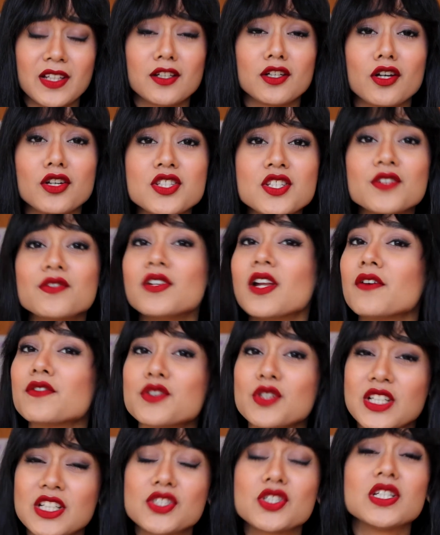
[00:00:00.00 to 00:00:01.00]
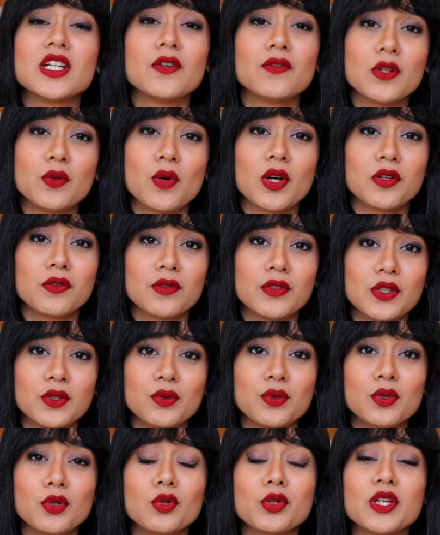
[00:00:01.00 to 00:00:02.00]
Lots of love to each and every one of you.
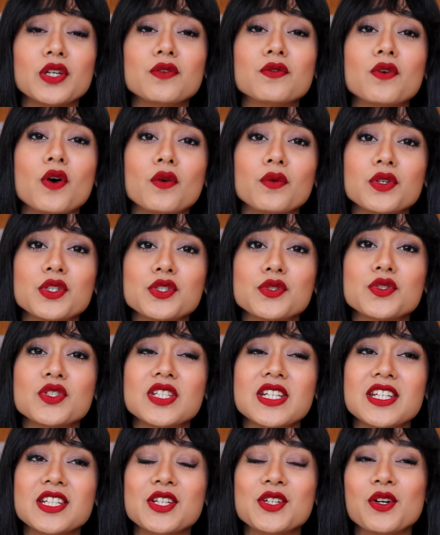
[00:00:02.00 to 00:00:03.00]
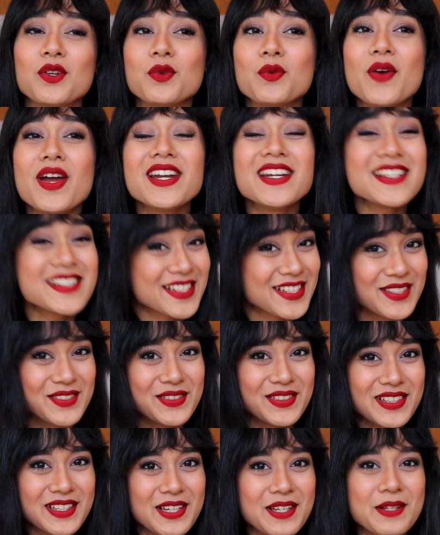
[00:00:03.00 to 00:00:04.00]
Looking forward to seeing you all very
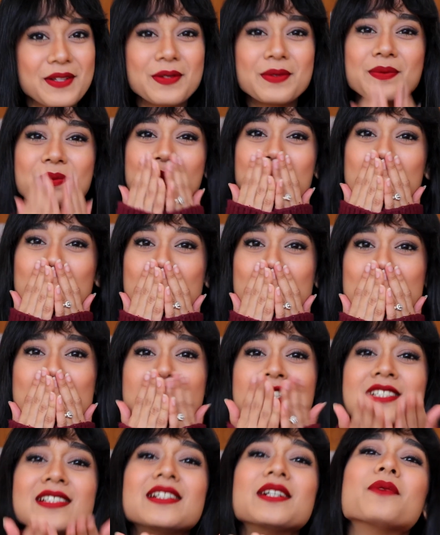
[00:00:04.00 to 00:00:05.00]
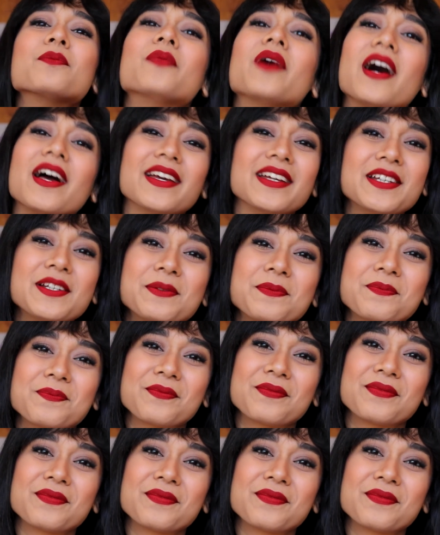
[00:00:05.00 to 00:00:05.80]
soon. Bye.